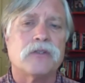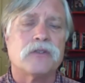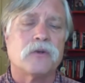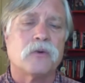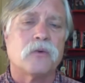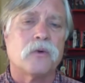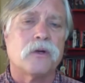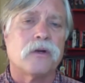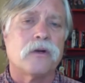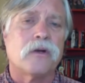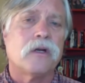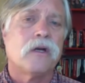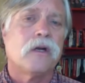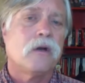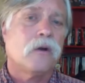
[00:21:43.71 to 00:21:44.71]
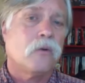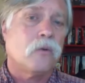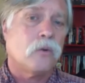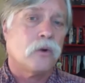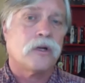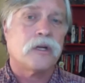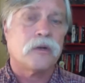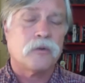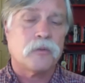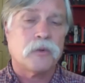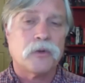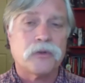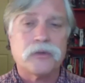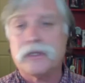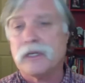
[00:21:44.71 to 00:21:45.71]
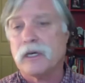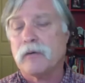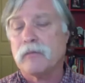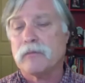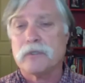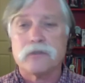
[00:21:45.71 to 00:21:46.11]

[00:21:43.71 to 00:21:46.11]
So we're working with both of them